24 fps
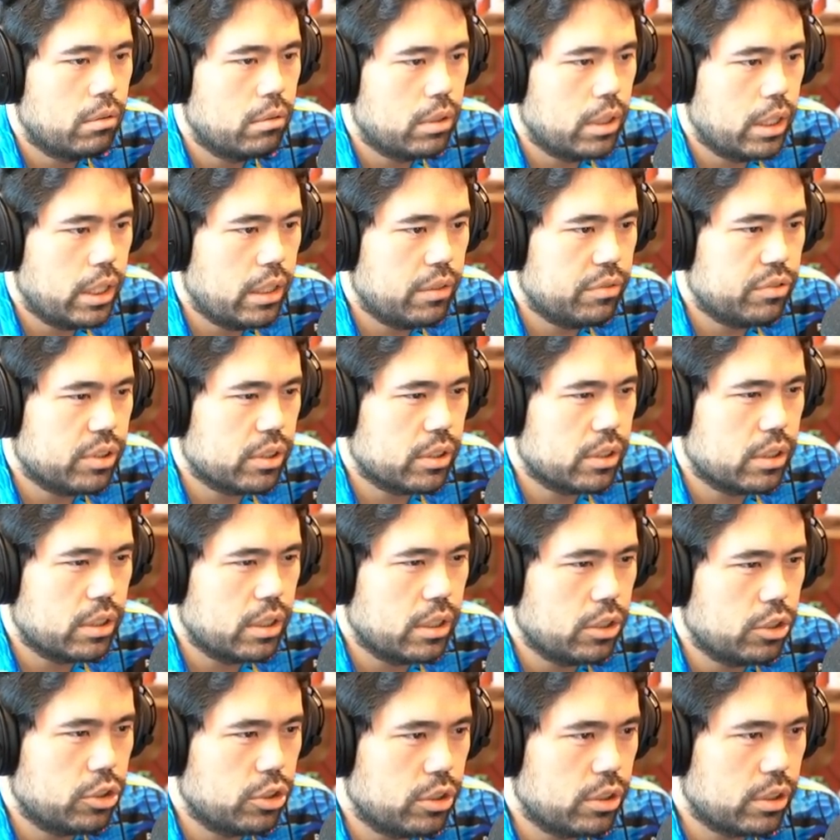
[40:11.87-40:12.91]
Knight f6,
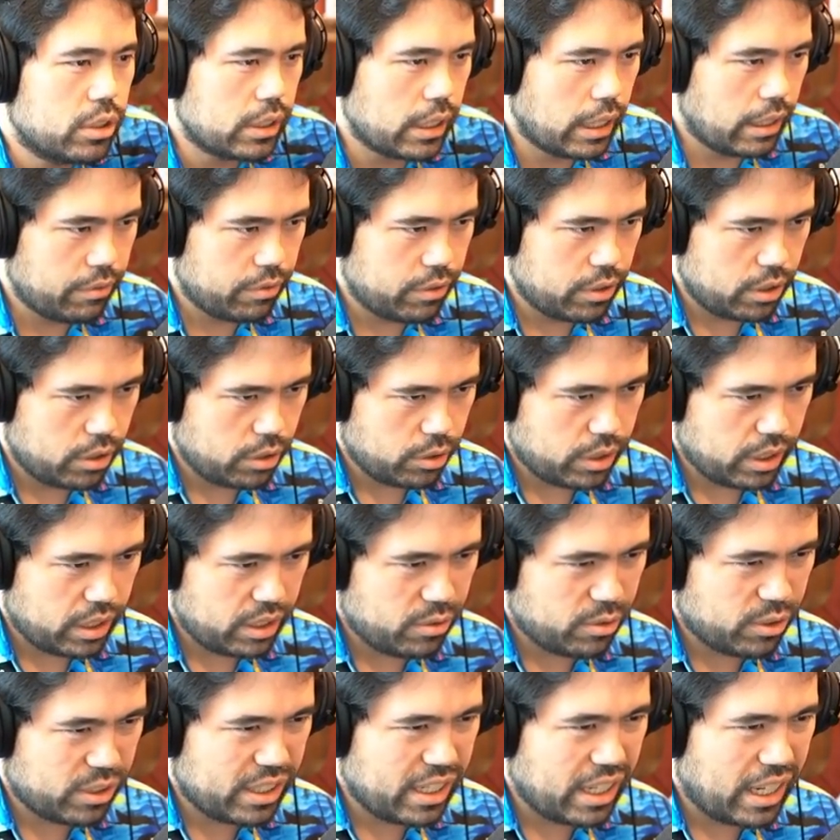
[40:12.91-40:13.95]
king g7. Okay,
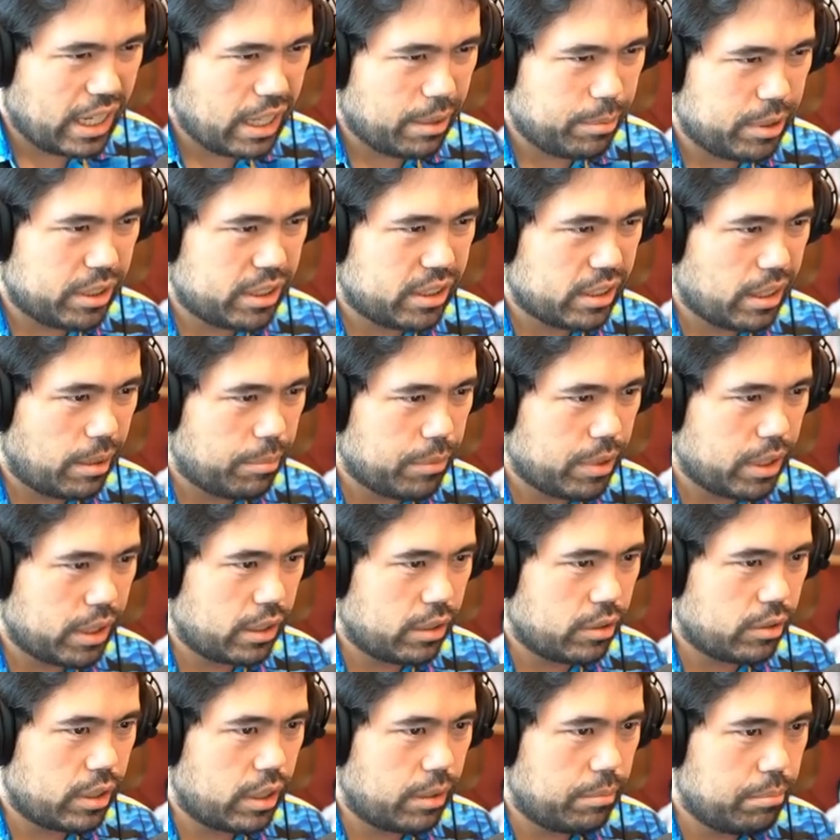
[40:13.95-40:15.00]
there's got to be something
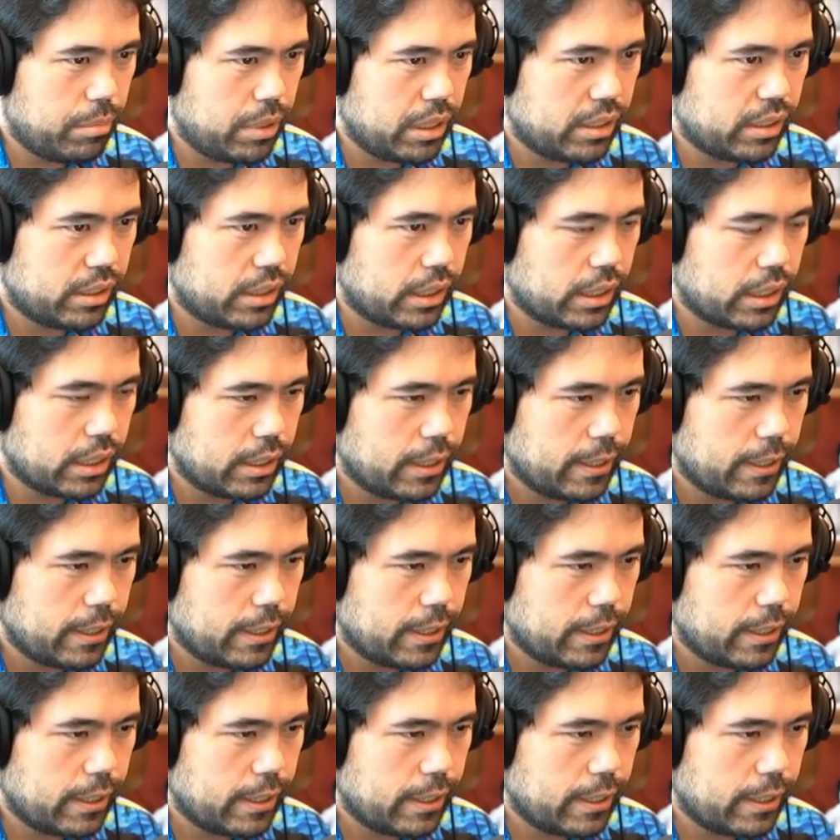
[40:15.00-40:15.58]
here that I'm missing.